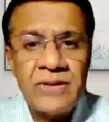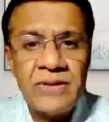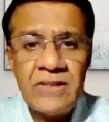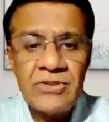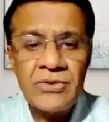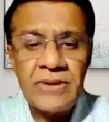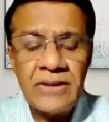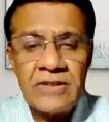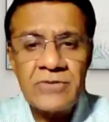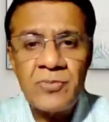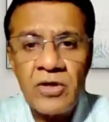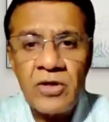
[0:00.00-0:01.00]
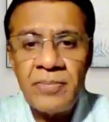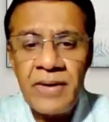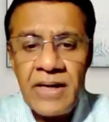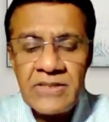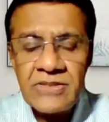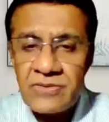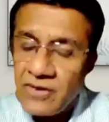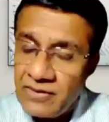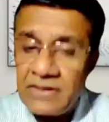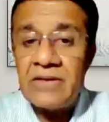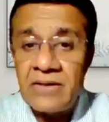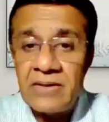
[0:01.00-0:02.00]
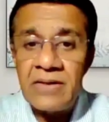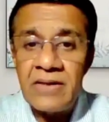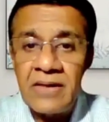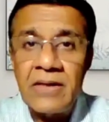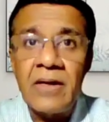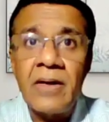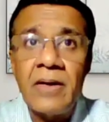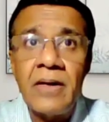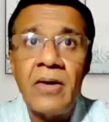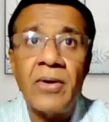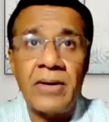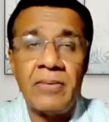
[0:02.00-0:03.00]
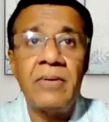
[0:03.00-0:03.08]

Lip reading: think so. I think the smaller brands, yeah, okay.